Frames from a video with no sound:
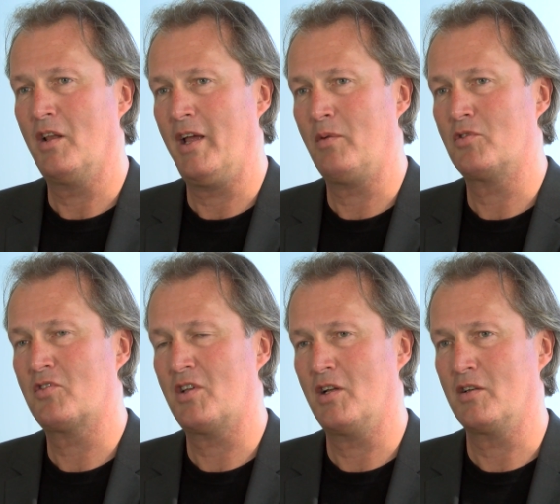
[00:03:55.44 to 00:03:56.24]
the language
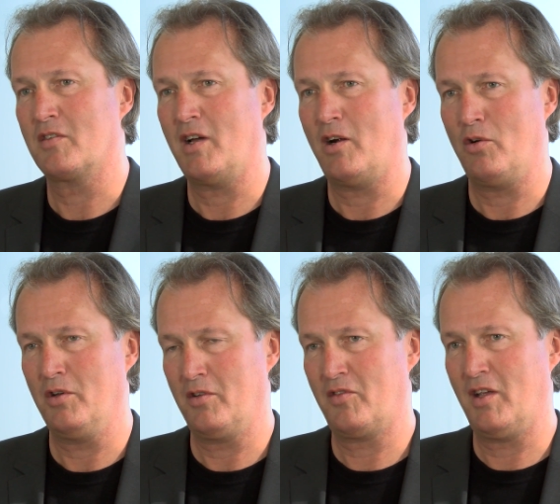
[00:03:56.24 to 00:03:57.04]
skills are
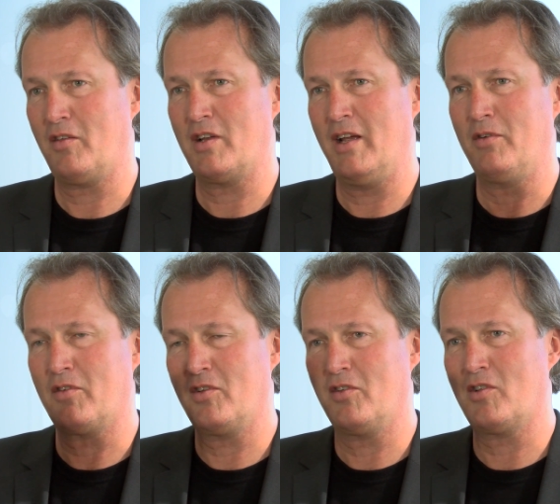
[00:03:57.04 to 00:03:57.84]
on a 6-level
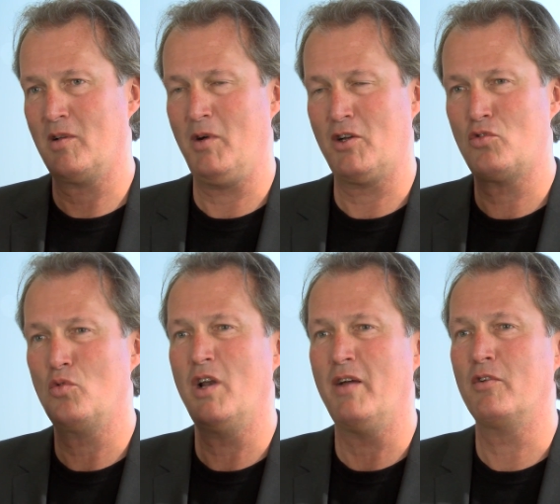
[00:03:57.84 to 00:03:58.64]
system, are
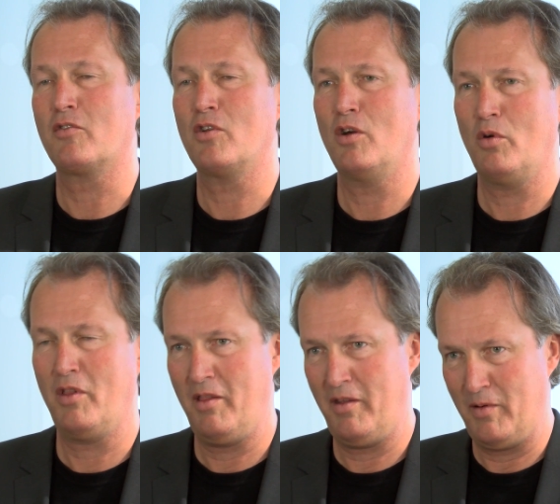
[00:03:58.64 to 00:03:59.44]
2 levels lower
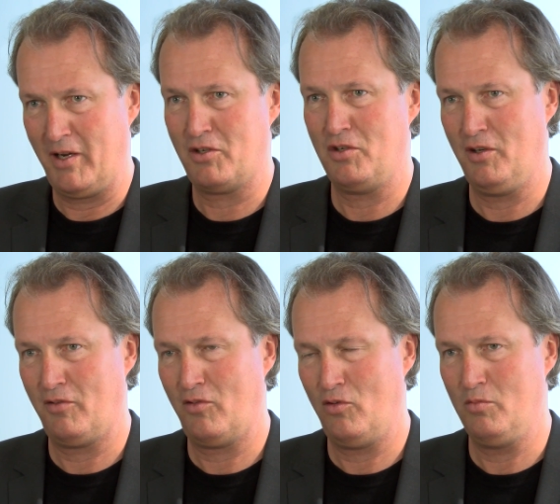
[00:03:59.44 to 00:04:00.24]
than they're actually
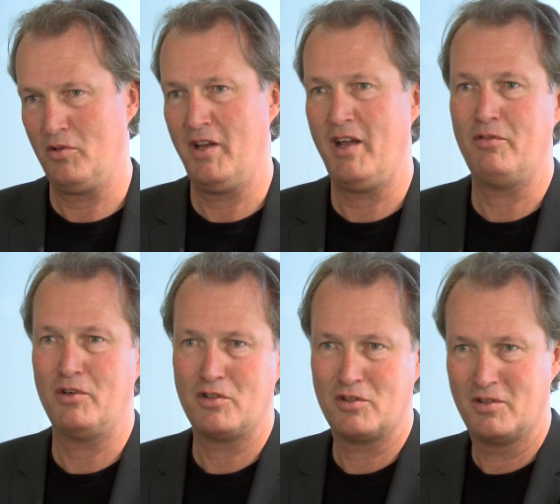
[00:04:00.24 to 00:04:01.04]
assumed on
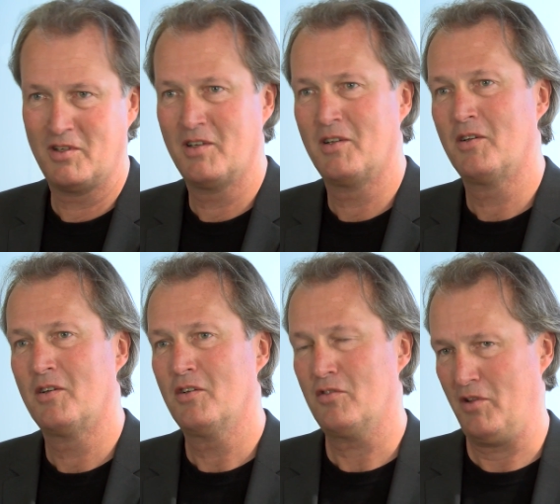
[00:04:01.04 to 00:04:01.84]
average.
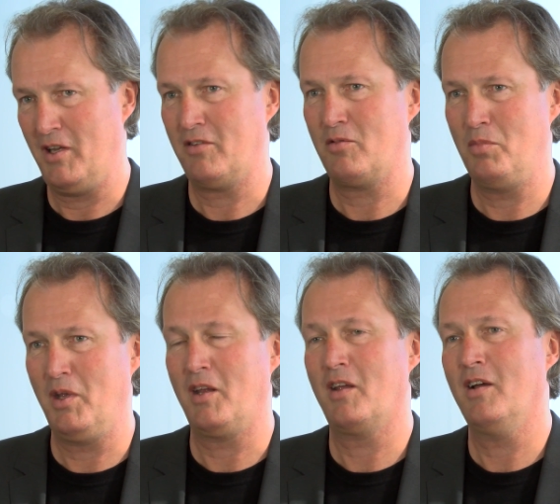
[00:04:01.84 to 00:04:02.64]
So there's a
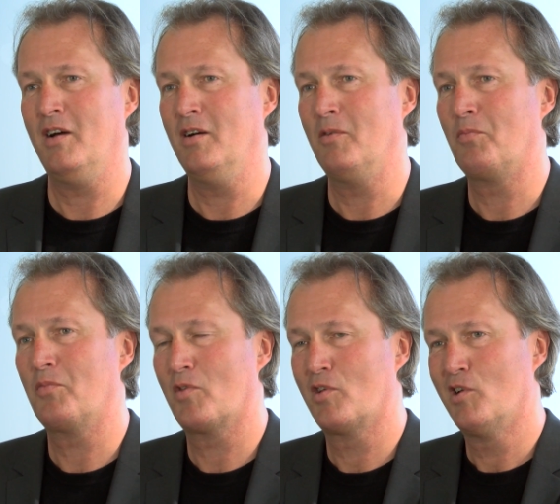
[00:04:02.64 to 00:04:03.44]
big
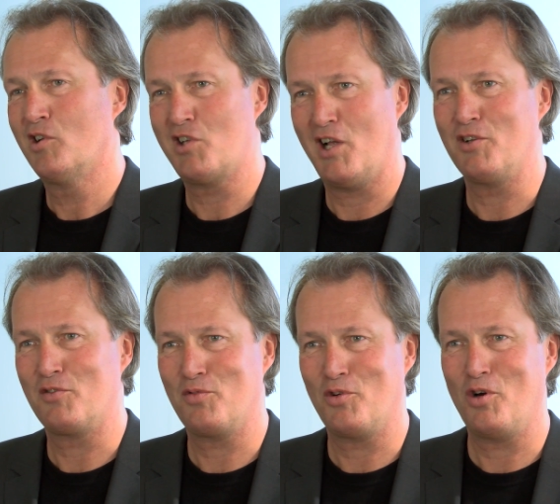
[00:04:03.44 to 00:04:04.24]
challenge for